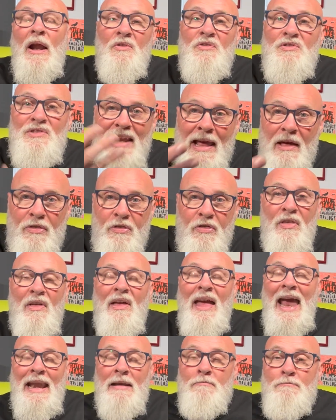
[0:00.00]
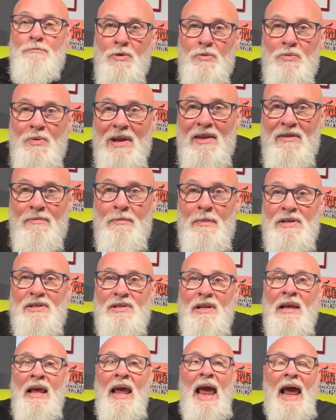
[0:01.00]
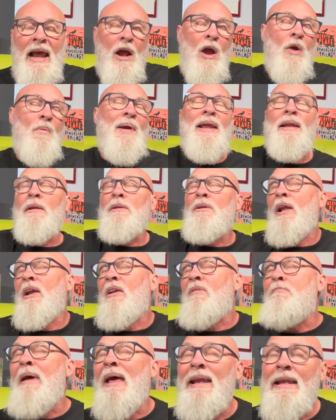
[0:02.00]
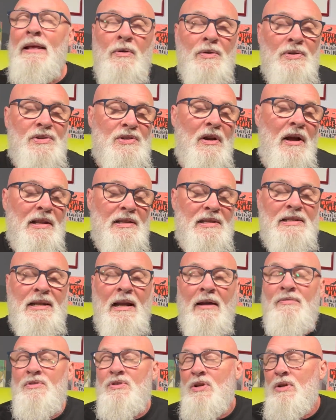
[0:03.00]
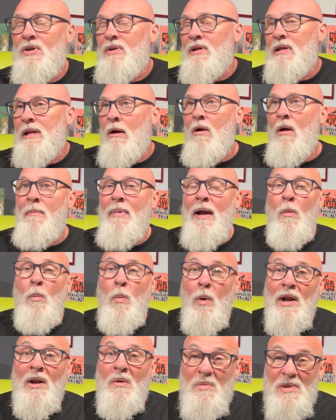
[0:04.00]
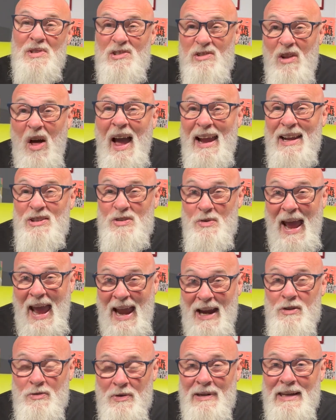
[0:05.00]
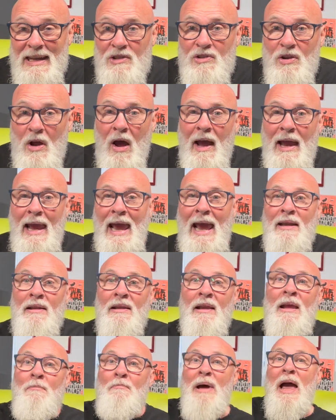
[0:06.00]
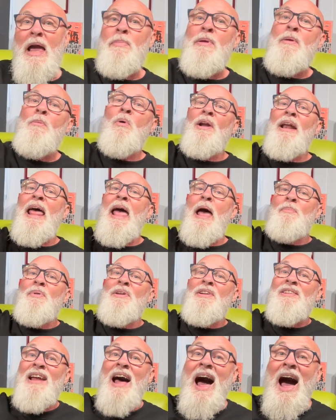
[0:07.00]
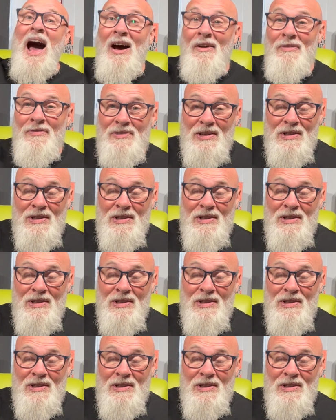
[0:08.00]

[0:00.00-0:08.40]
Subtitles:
death and bereavement. And I read a lot of medical science stuff too, about what it was like to actually die and maybe what happened after